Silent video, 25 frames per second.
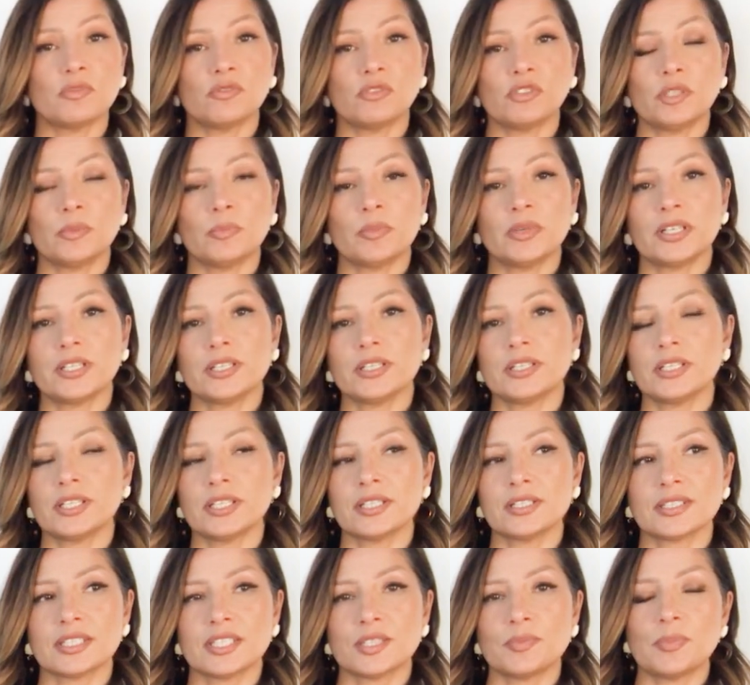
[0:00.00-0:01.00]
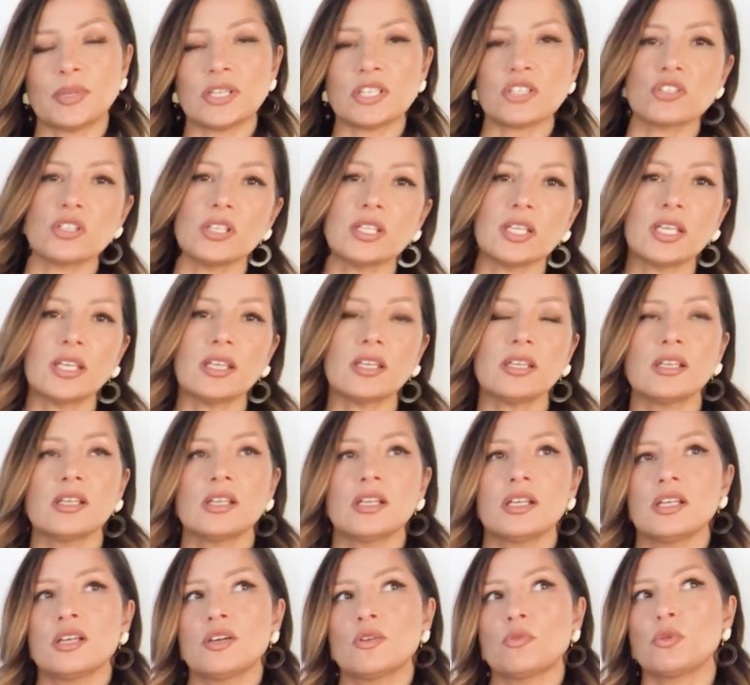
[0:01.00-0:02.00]
before I buy things, especially
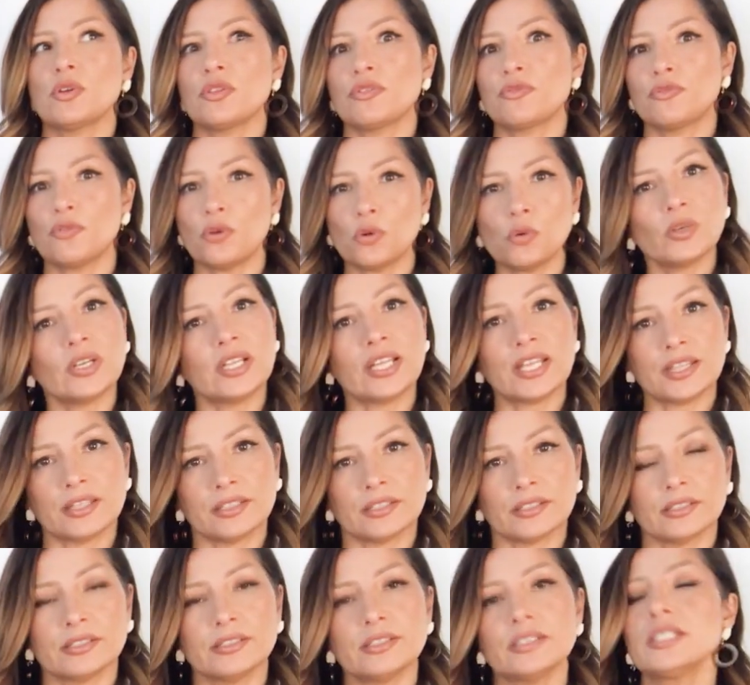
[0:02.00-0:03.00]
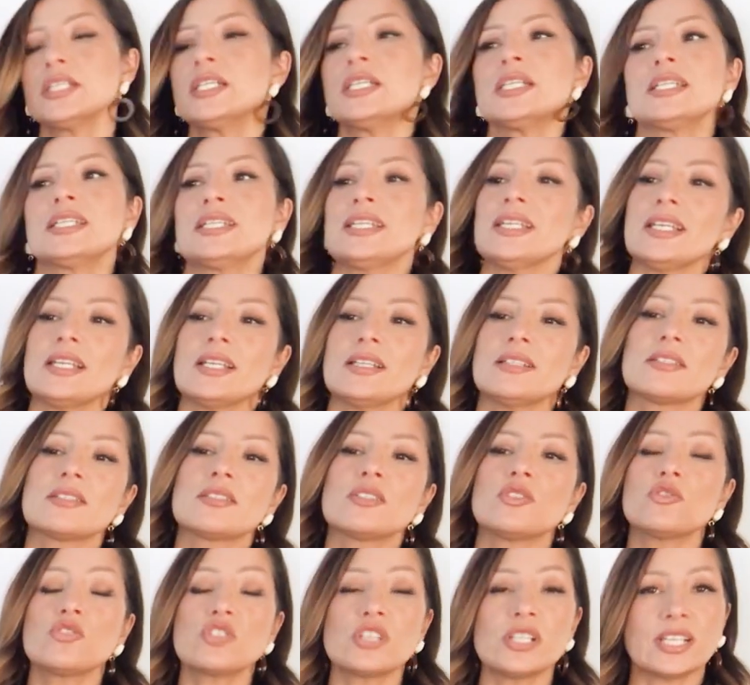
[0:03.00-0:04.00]
with faux leather.
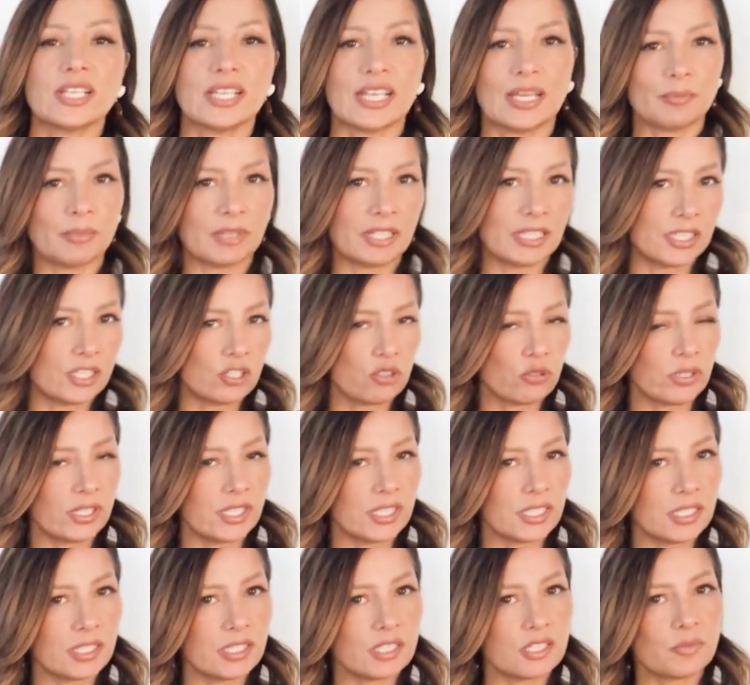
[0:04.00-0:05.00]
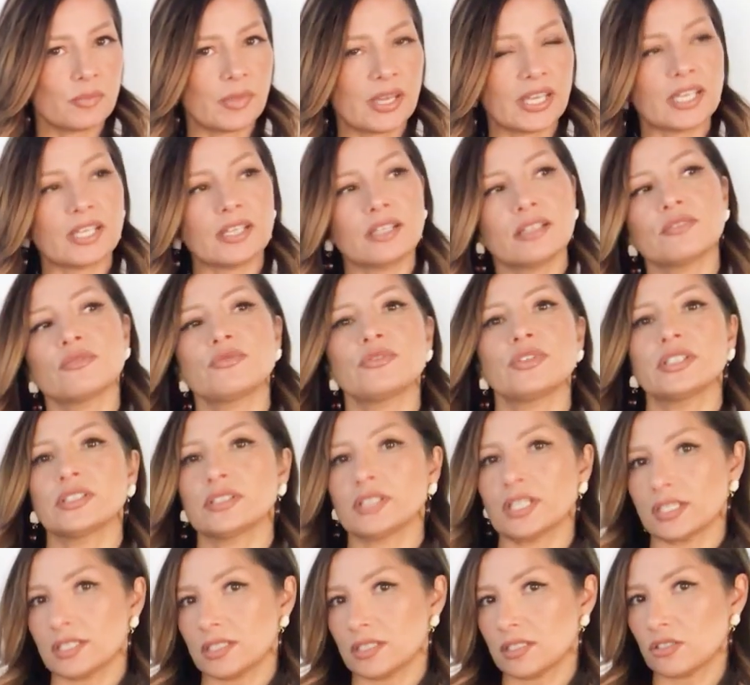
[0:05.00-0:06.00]
It's usually chemically treated to make it feel
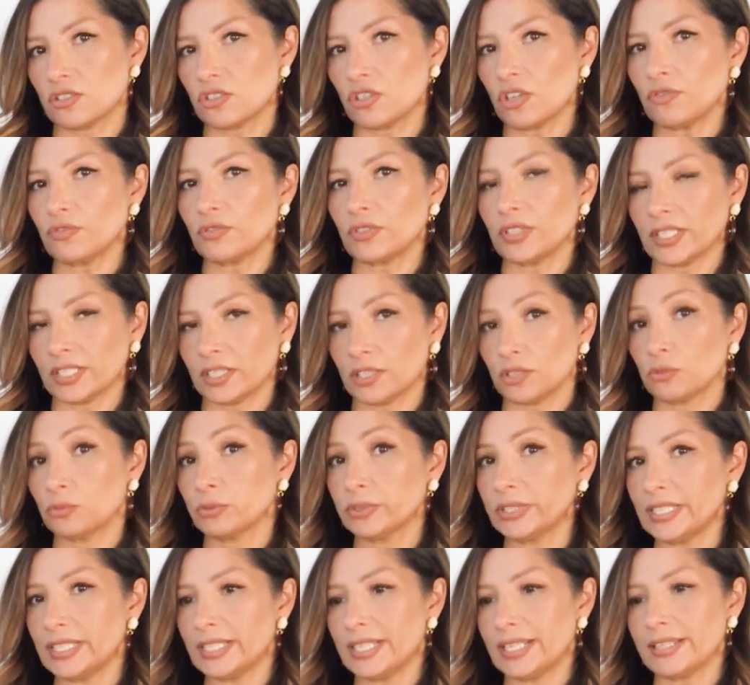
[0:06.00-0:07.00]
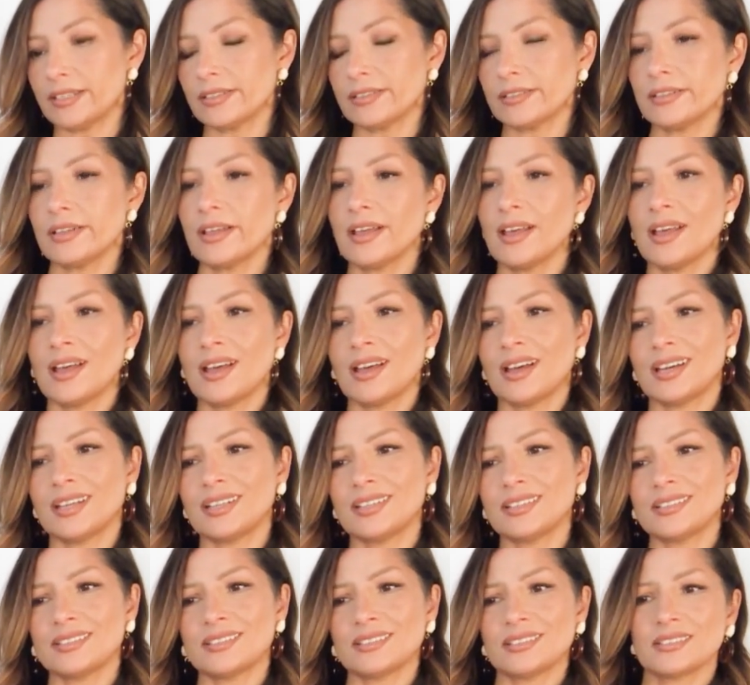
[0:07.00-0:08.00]
nice and soft like real leather,
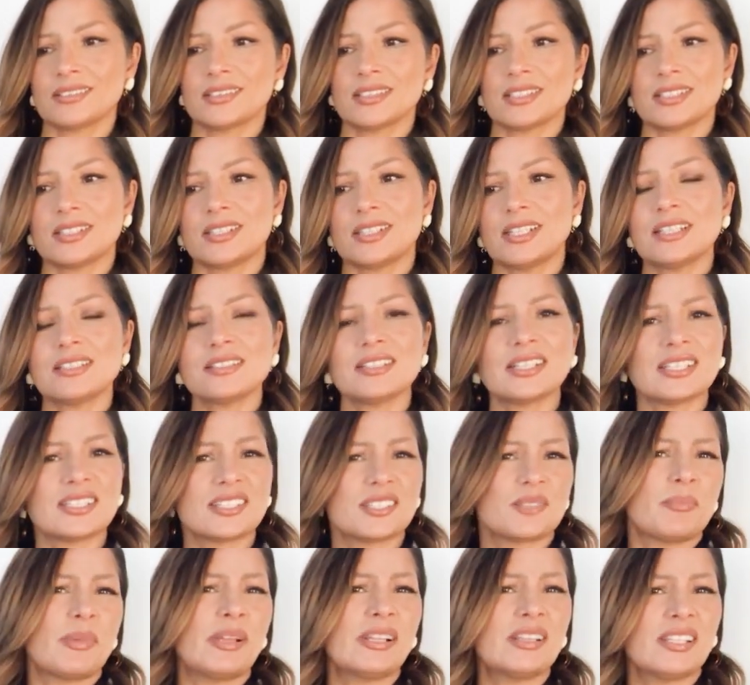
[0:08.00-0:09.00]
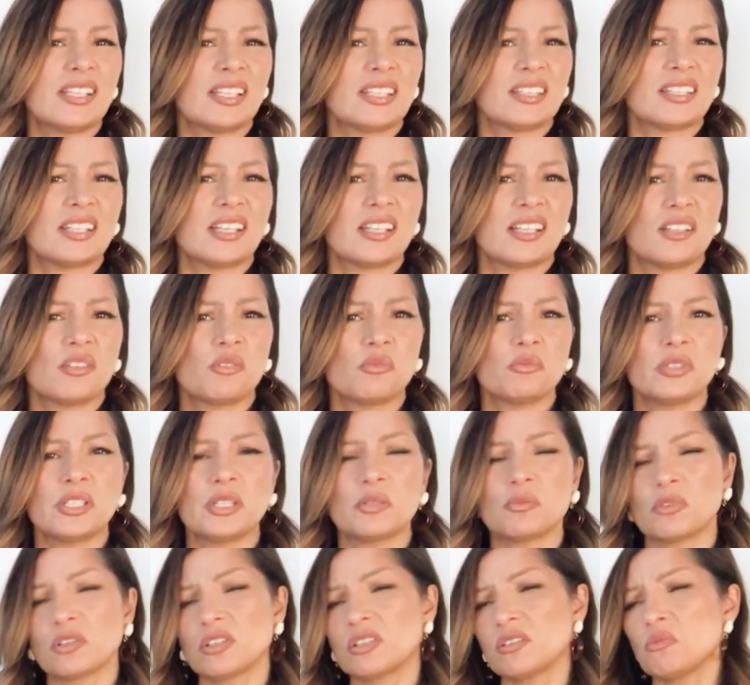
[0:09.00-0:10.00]
and things that smell like that I don't
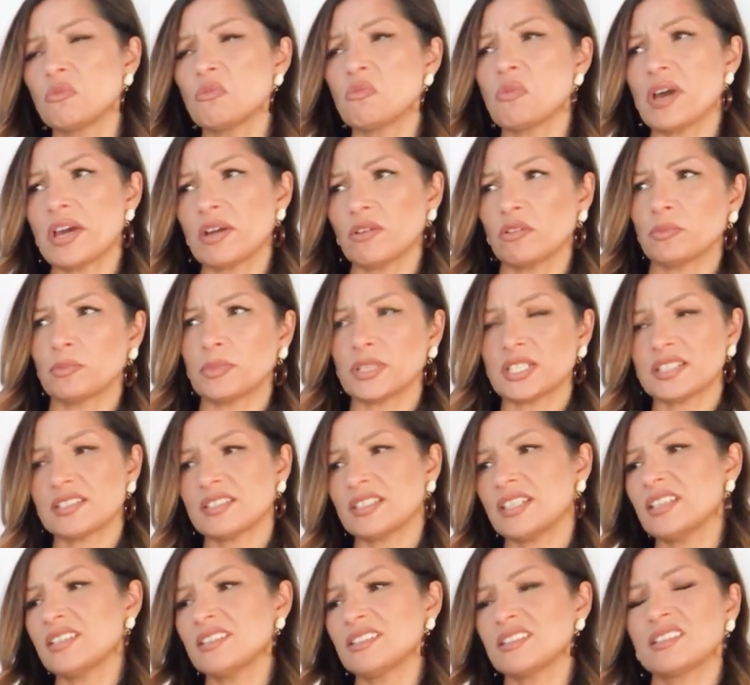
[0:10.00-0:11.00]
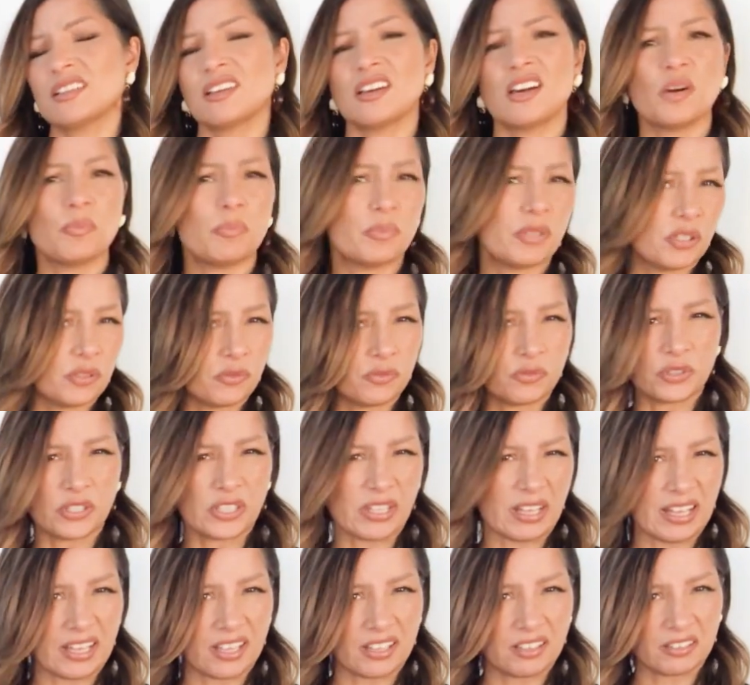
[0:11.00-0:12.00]
really want to wear on my skin. Can't be good for
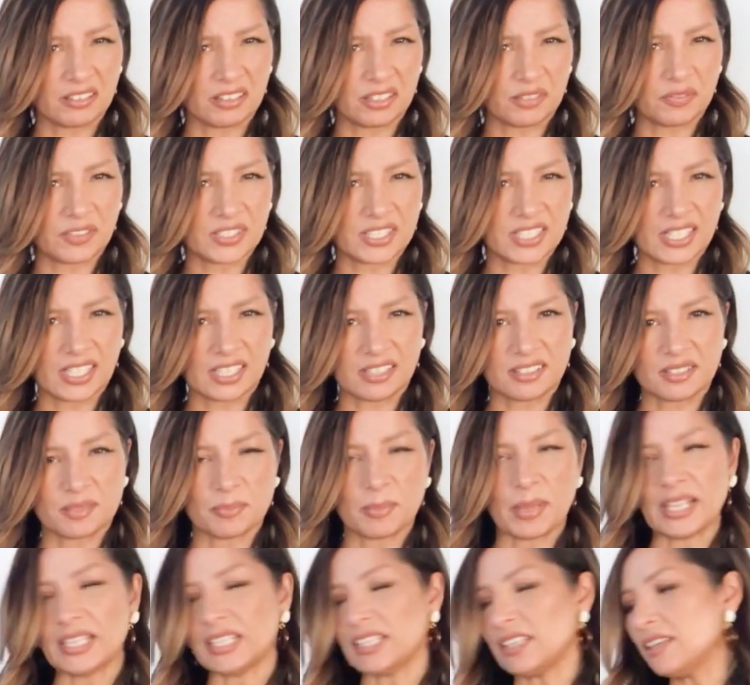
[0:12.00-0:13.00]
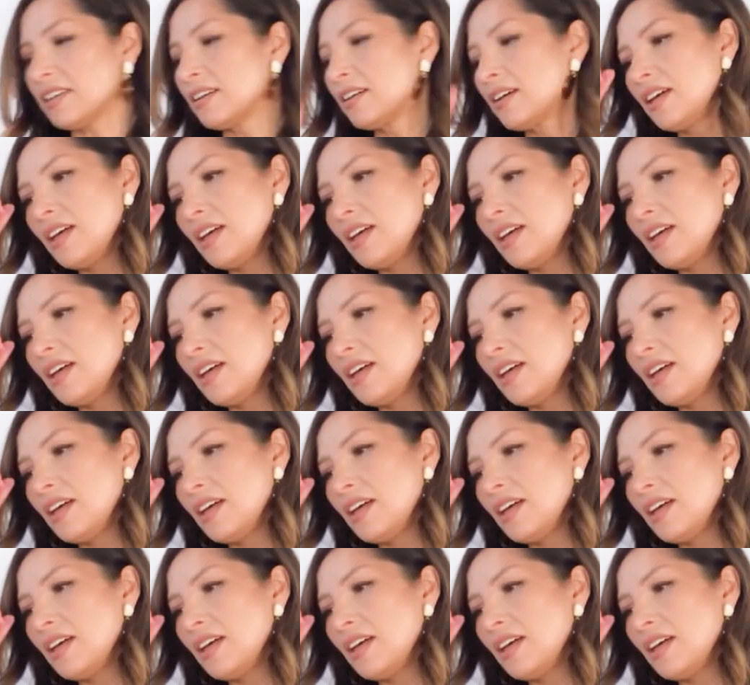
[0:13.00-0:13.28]
your health if it's that smelly.